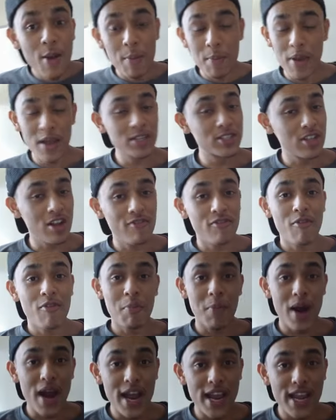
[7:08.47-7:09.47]
Based off of
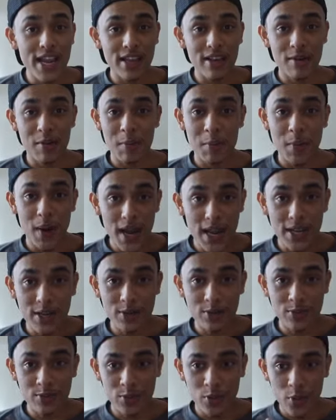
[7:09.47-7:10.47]
my
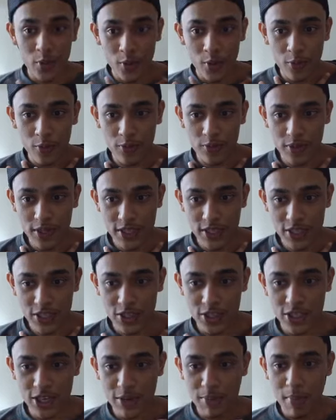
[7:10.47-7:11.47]
my
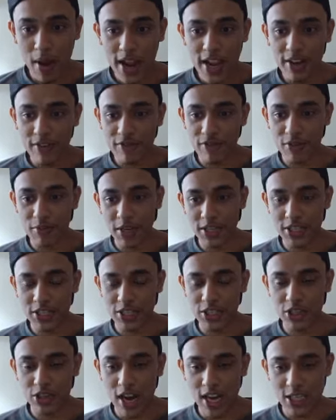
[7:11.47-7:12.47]
research and my
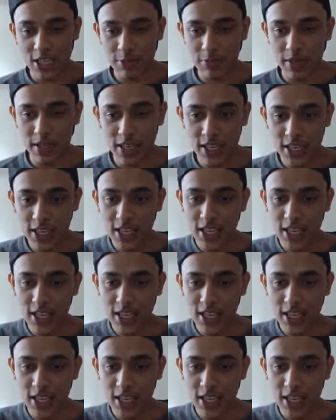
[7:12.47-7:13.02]
information grasping,